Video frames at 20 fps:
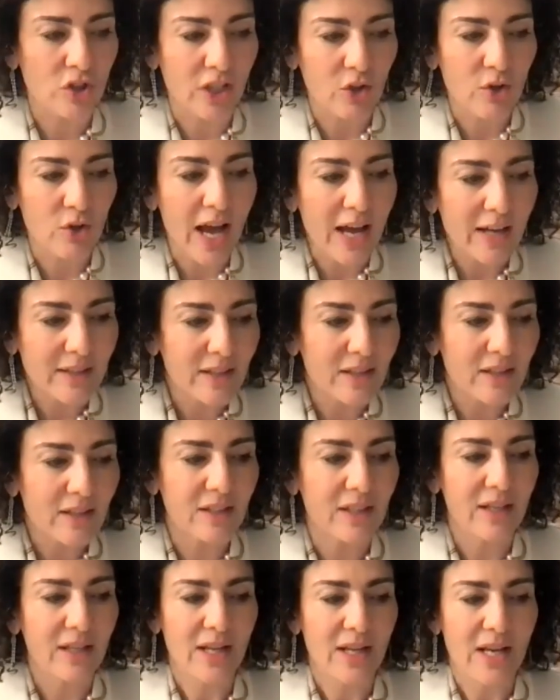the
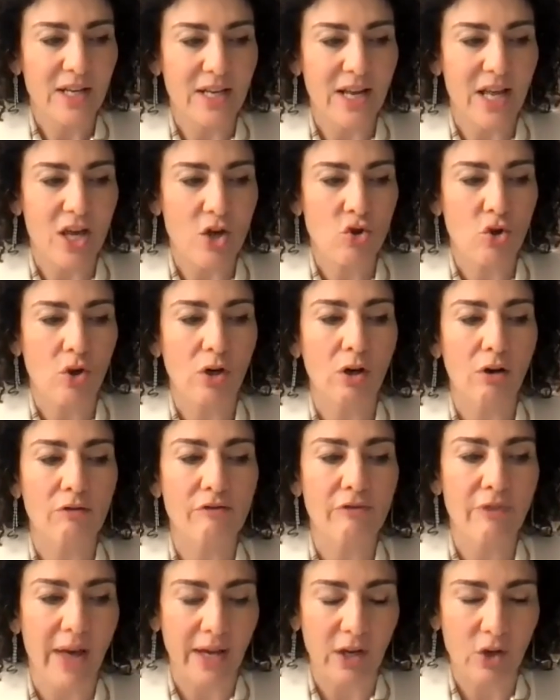United Nations
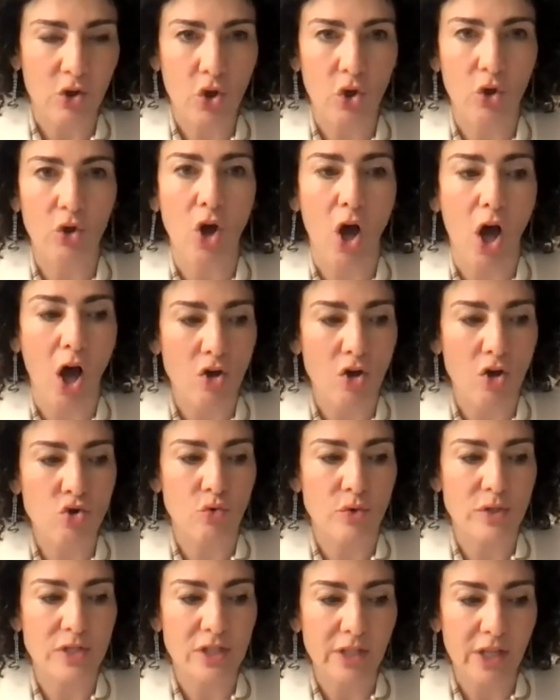Convention on
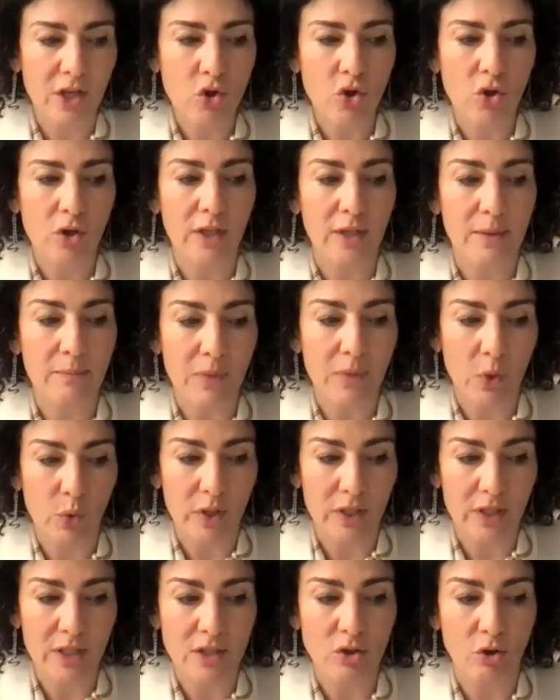Jurisdictional
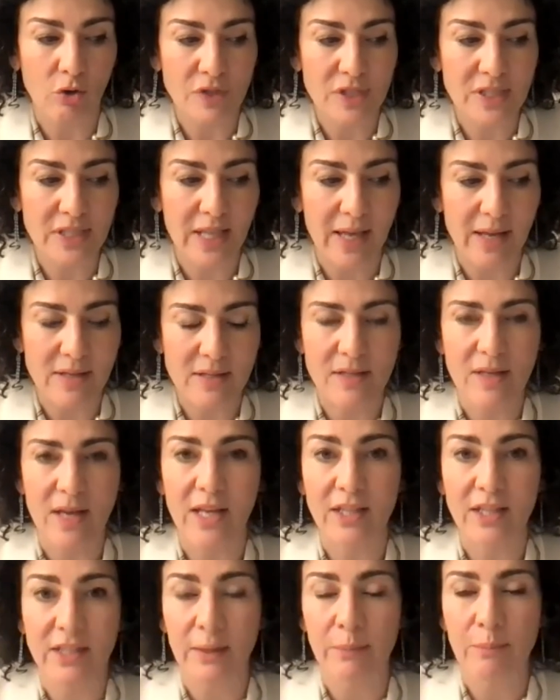Immunities of States
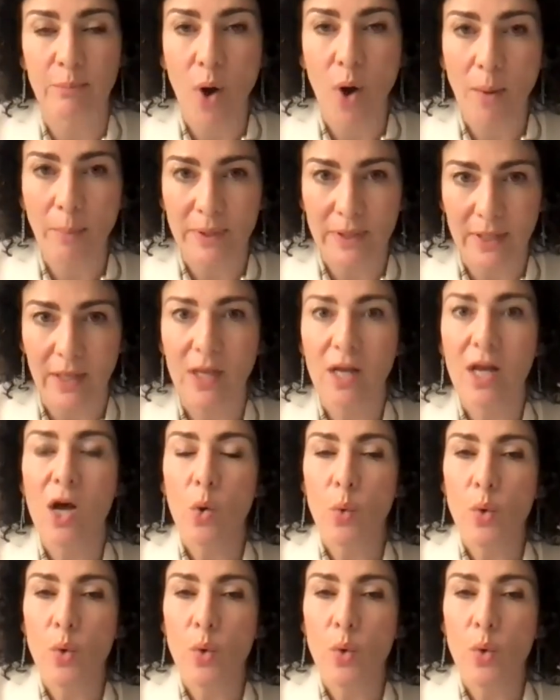and Their Property,